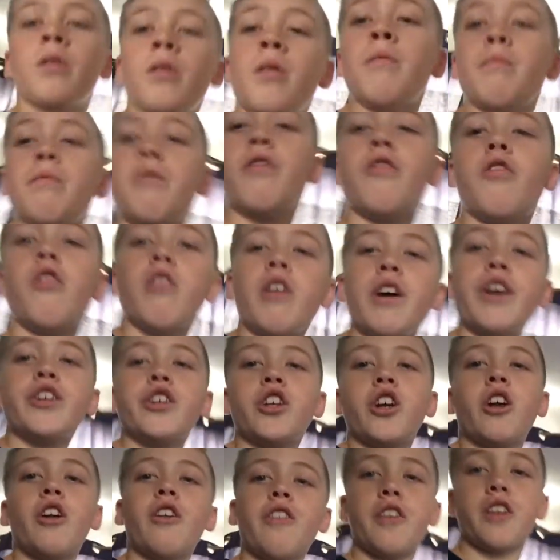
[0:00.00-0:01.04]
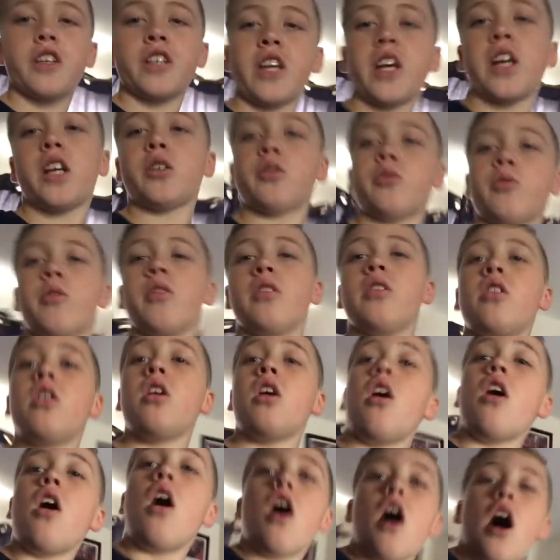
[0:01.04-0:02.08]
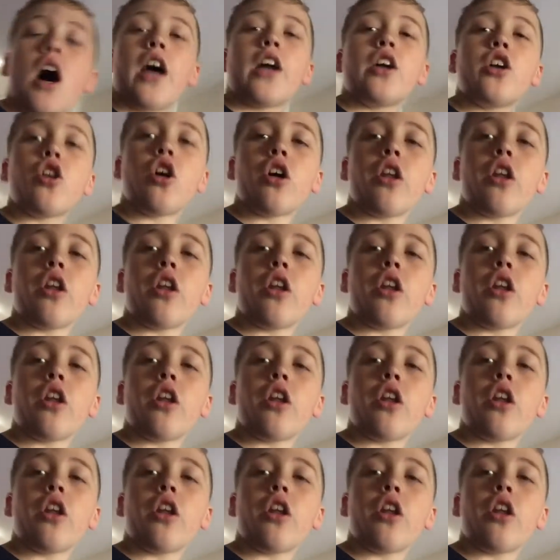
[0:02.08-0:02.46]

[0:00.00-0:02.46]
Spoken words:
Before I show you this next one, I got